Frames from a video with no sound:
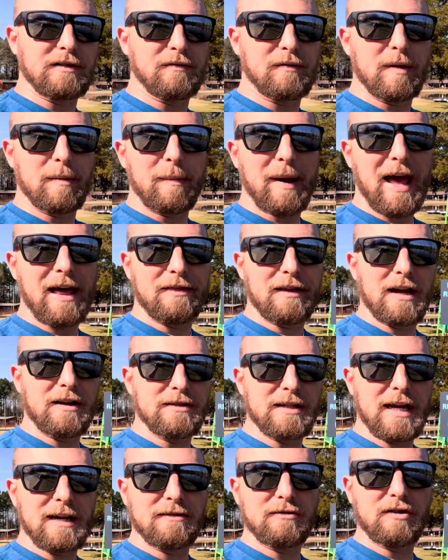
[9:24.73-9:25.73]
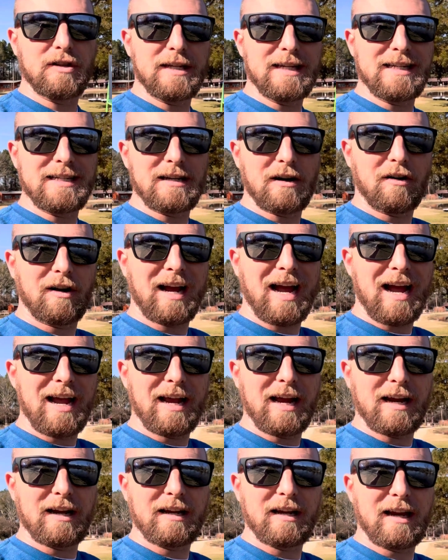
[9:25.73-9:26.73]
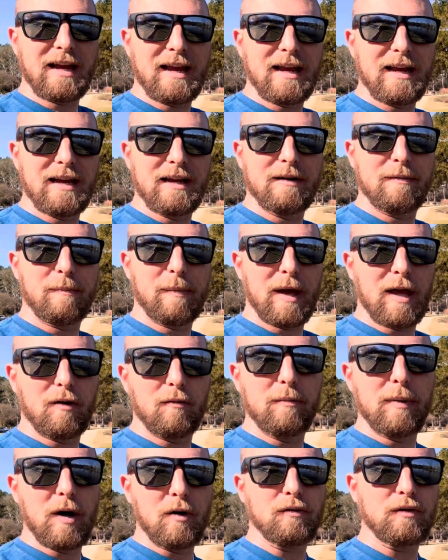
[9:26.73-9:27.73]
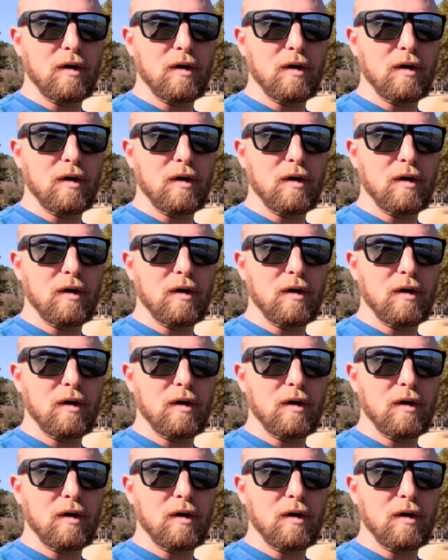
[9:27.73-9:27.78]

from the bathhouse actually is our kayak and pedal boat